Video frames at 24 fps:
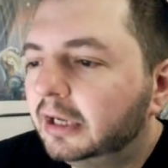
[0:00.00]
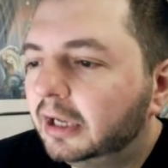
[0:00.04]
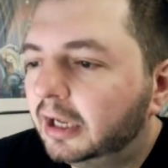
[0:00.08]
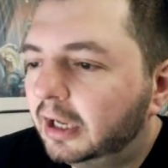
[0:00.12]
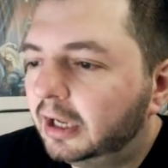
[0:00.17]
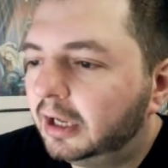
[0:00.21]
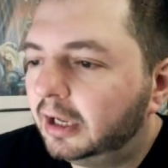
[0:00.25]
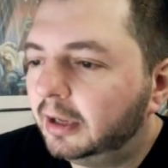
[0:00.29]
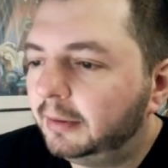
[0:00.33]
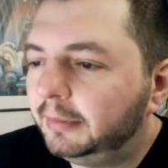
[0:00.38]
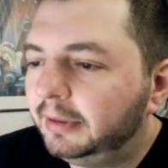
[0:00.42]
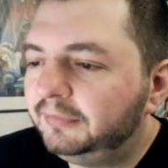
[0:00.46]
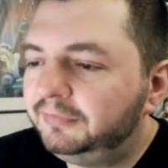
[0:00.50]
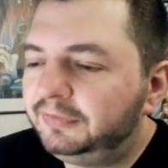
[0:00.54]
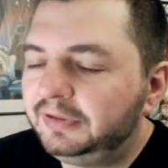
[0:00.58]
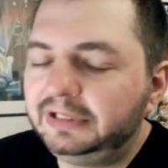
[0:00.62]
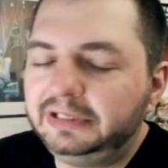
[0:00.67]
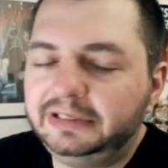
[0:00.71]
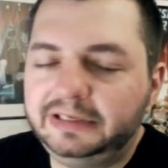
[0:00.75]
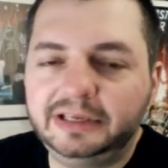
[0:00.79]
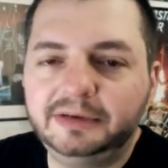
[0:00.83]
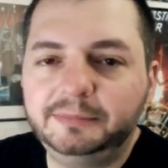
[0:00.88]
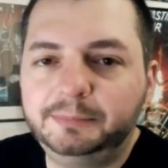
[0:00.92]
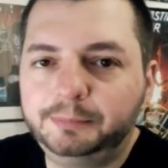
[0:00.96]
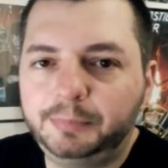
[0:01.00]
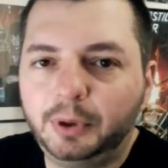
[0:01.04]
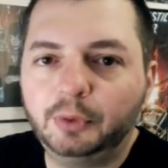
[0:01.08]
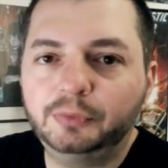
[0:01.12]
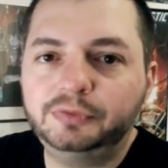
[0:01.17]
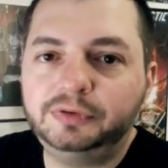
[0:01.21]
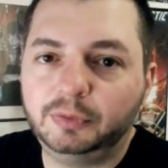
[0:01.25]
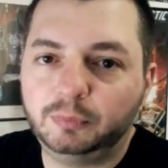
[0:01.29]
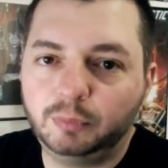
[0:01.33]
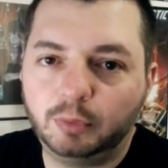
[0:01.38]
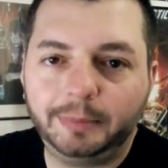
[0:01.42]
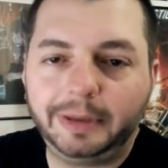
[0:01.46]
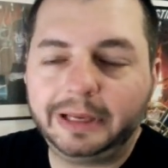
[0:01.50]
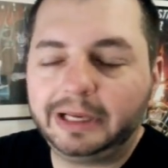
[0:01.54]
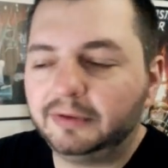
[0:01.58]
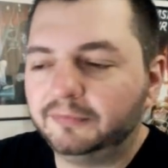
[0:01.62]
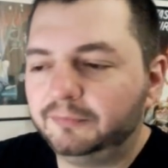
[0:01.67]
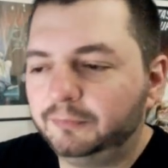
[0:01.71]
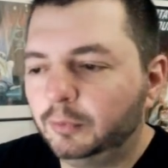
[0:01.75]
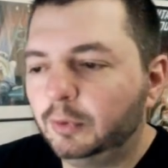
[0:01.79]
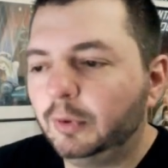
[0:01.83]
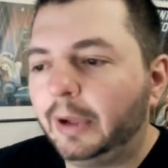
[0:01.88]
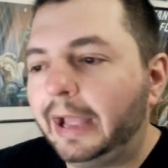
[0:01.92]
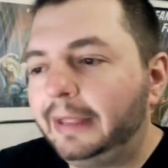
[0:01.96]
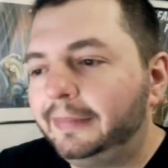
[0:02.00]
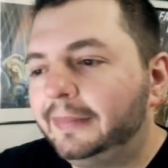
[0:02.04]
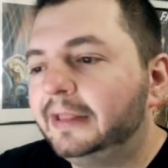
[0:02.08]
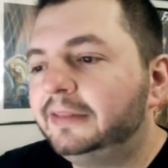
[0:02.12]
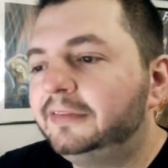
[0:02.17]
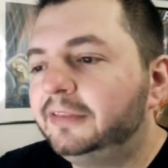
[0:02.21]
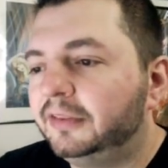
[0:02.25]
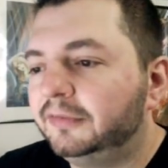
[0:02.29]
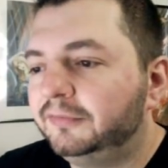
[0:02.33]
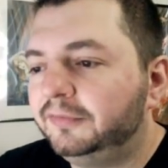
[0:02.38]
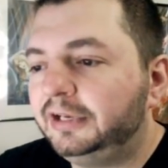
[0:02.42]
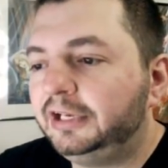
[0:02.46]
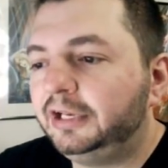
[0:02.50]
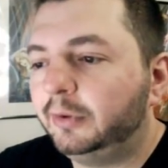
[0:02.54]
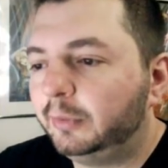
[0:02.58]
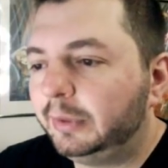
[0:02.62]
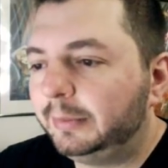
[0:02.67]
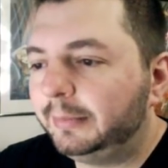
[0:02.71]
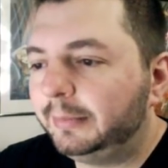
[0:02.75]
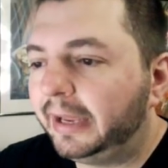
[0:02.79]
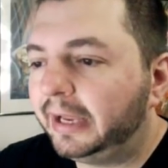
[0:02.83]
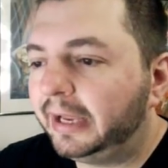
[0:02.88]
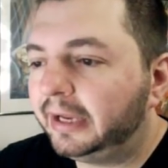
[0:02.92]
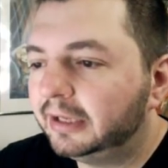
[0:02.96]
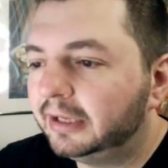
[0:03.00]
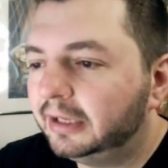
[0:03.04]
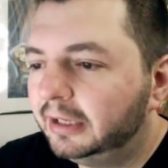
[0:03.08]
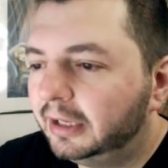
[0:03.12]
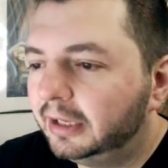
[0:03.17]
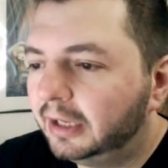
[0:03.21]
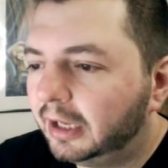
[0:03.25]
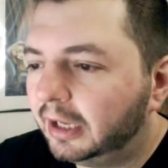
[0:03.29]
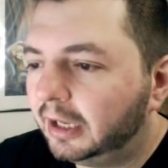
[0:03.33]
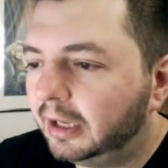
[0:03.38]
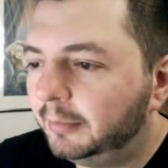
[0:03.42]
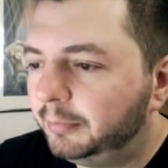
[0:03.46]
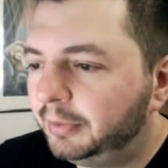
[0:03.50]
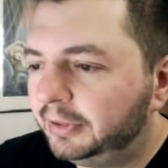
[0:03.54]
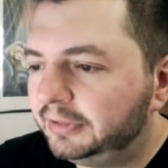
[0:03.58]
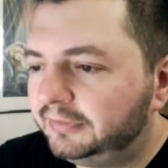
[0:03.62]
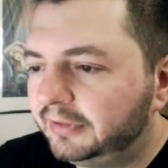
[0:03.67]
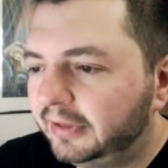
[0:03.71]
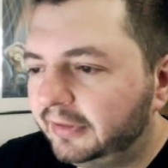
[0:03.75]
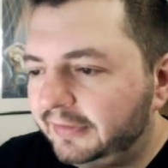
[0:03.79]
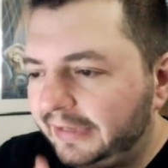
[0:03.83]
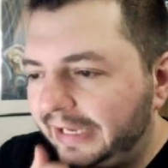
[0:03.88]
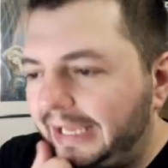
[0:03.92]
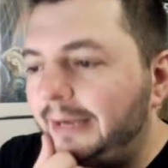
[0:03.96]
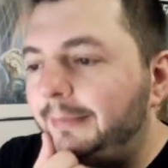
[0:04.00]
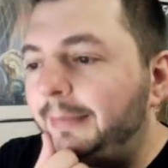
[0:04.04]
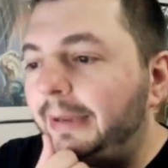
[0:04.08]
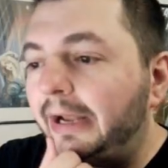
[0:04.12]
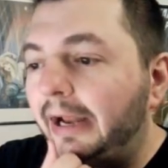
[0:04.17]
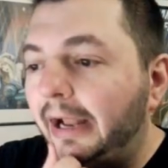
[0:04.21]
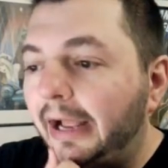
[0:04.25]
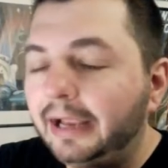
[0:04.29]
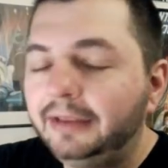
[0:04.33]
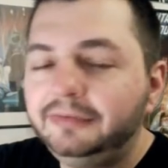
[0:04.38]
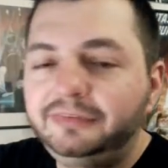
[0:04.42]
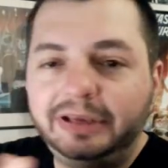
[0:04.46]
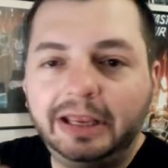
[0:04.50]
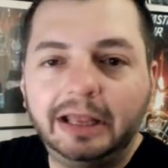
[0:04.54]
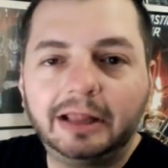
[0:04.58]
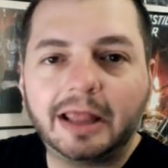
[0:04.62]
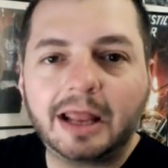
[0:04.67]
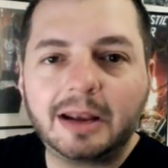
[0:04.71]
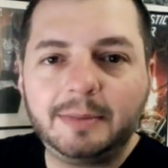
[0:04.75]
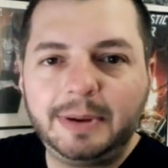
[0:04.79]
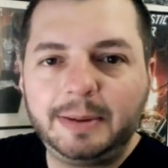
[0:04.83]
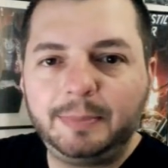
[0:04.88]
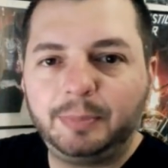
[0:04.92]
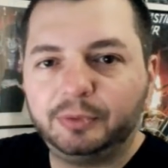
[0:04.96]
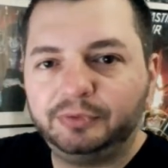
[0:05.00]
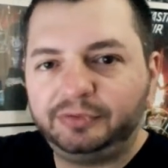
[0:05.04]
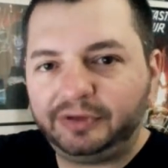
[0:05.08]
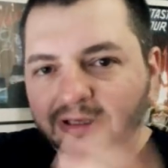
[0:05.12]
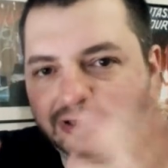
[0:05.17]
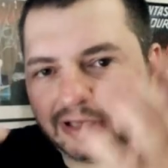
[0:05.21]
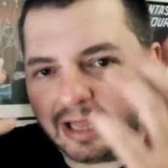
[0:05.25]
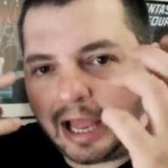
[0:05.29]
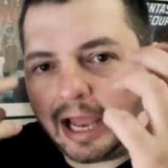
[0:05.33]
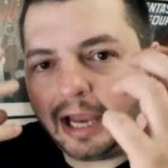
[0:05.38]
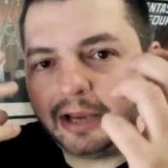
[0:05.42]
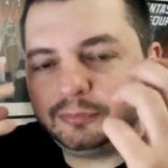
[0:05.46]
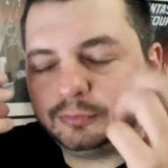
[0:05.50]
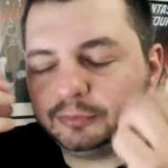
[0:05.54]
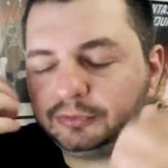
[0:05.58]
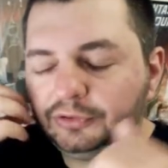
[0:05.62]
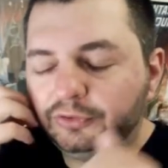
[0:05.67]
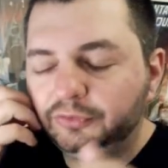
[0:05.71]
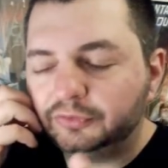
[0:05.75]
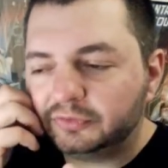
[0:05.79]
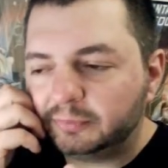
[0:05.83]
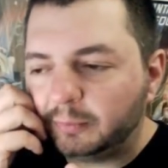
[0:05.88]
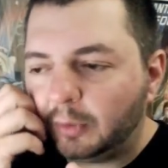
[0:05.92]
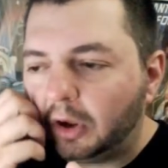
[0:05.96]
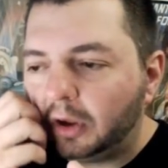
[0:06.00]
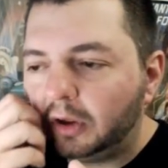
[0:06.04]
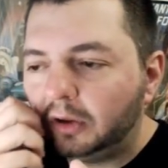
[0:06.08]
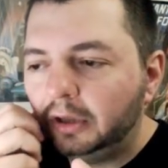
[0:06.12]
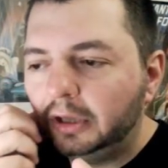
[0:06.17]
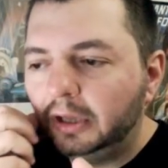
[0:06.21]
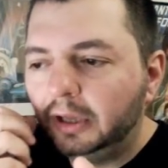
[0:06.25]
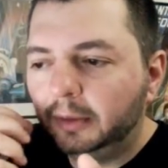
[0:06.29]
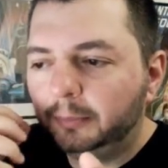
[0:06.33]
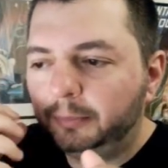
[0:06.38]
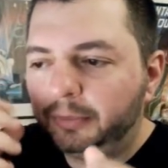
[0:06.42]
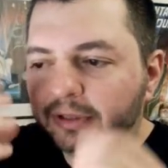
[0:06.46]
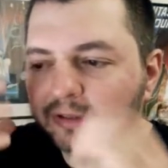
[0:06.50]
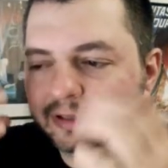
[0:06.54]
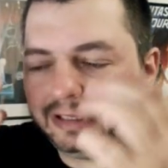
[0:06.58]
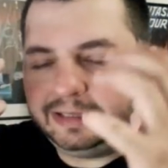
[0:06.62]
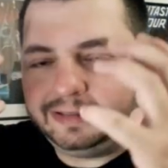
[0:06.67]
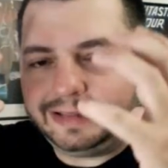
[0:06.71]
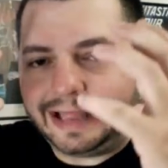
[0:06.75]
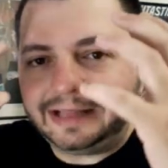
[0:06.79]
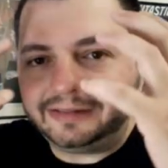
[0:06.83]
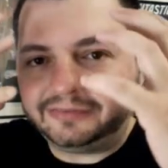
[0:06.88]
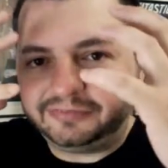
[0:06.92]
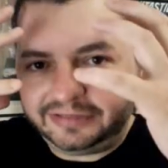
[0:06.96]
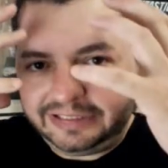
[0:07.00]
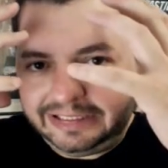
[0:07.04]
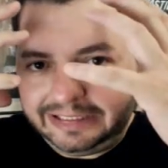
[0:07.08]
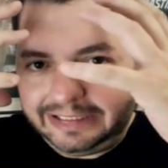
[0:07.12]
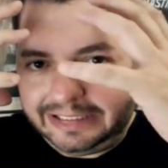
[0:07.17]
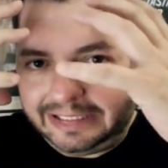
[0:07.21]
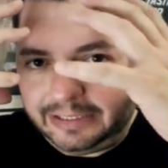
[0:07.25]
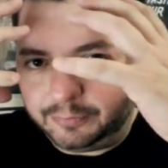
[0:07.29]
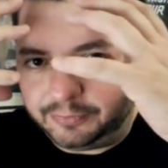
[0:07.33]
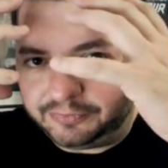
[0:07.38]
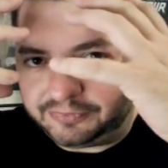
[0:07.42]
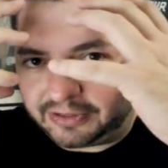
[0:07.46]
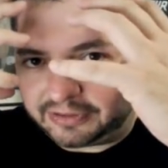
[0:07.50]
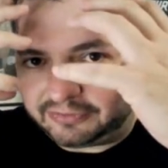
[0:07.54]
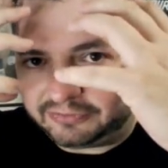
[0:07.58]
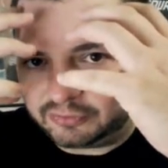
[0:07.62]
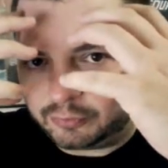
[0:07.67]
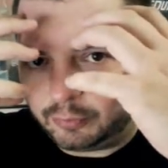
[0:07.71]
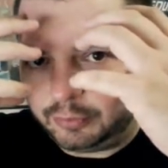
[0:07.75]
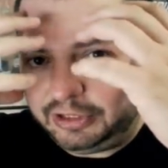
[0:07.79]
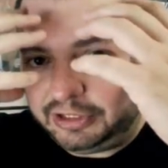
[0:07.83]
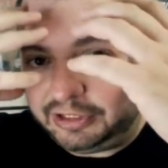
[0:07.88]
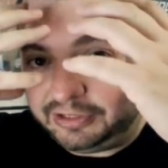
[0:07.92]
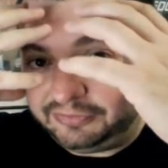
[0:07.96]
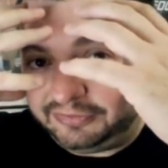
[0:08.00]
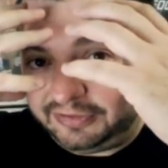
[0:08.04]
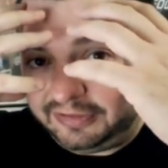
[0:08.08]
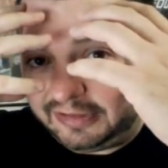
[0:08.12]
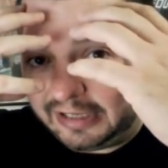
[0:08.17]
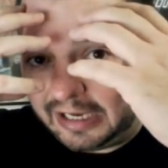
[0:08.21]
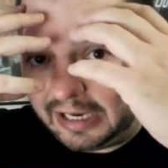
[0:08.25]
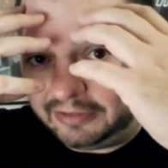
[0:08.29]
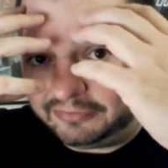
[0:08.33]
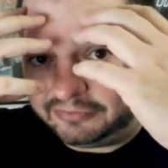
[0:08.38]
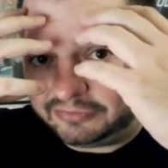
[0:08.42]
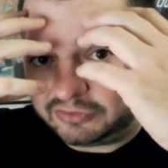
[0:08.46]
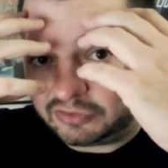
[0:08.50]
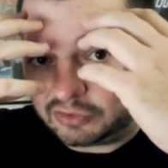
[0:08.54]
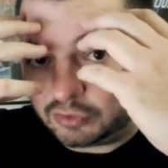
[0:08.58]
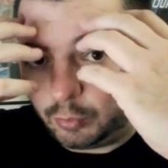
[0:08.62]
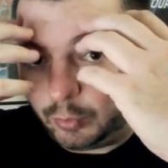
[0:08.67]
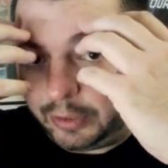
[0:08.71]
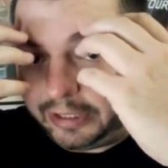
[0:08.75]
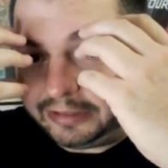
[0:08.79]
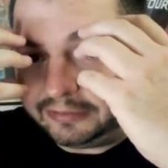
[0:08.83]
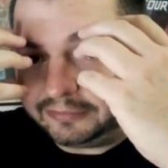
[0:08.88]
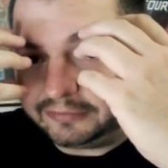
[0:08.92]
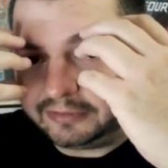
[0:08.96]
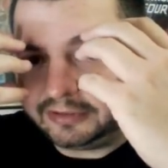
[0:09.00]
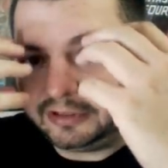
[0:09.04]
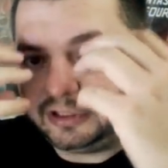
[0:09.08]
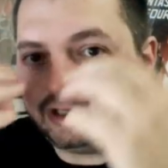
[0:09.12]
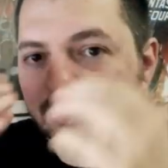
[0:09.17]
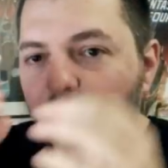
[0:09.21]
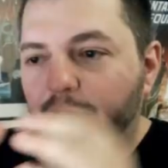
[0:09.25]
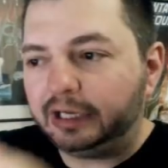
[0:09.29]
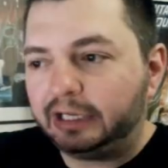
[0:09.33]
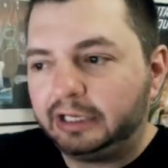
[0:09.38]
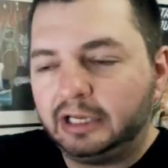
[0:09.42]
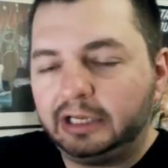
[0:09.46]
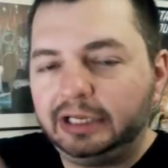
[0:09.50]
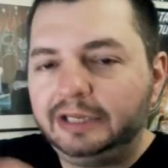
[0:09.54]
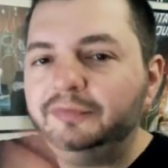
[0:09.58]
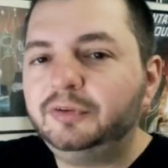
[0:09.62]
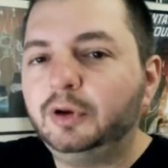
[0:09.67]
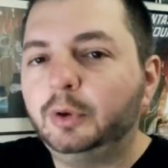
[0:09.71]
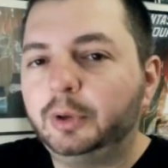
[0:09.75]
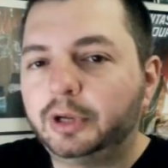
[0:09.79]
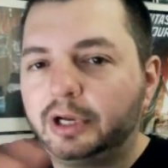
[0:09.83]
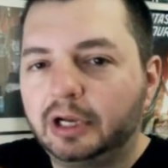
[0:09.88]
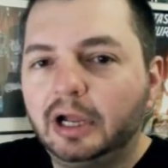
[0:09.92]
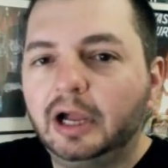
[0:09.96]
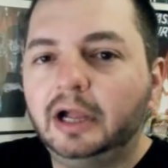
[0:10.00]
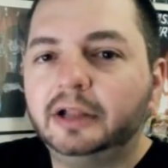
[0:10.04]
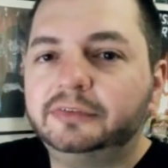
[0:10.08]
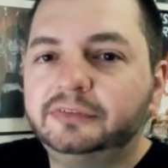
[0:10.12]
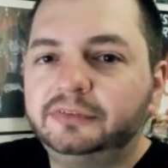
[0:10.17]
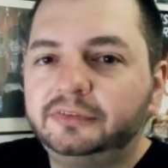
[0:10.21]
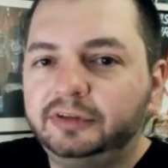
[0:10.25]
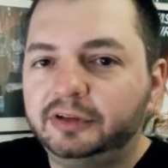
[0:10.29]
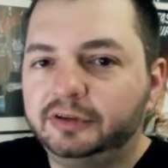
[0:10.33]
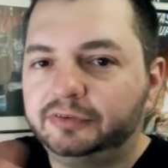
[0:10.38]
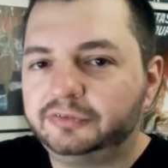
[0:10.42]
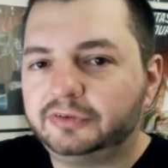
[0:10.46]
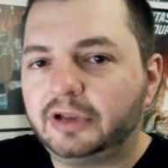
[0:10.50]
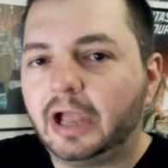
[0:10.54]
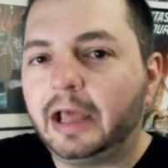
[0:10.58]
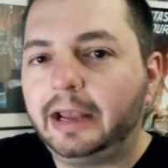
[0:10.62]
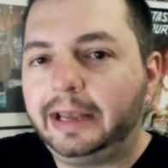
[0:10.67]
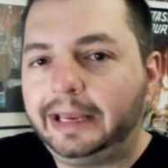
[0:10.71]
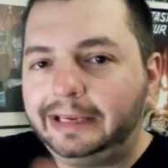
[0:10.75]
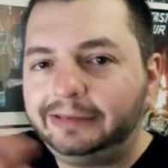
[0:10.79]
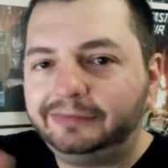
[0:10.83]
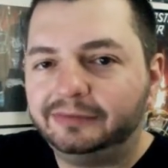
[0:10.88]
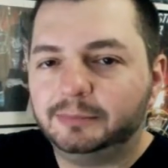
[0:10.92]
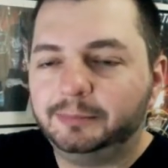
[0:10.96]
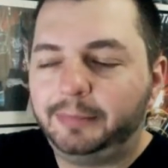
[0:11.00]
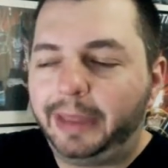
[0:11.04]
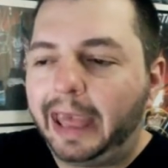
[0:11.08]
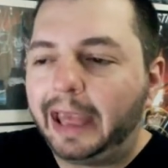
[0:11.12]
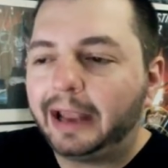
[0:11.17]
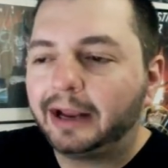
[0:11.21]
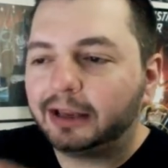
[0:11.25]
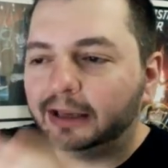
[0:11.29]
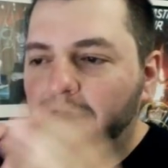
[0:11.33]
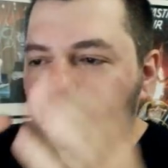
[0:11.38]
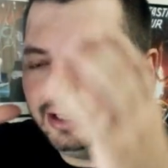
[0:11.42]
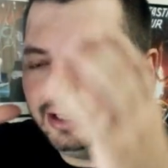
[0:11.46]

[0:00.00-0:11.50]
If he did post it, we'll add that to the video we make. But the animated eyes, yeah, a lot of people were saying the eyes were too small, but in that scene, he was like, you can see the eyes squint, you know, even though it cuts to Scott Haze and back,